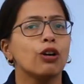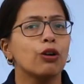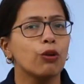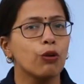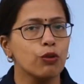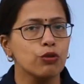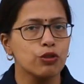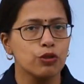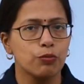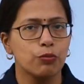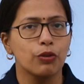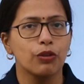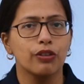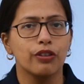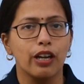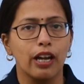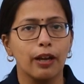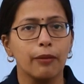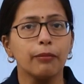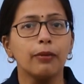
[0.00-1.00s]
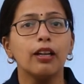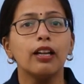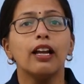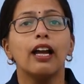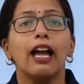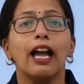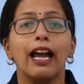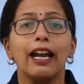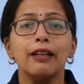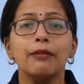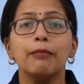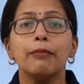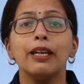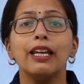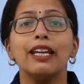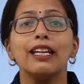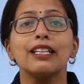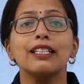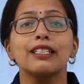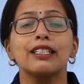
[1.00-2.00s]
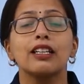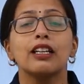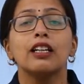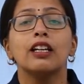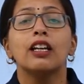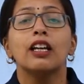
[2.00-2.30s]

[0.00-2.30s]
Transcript: host program and makes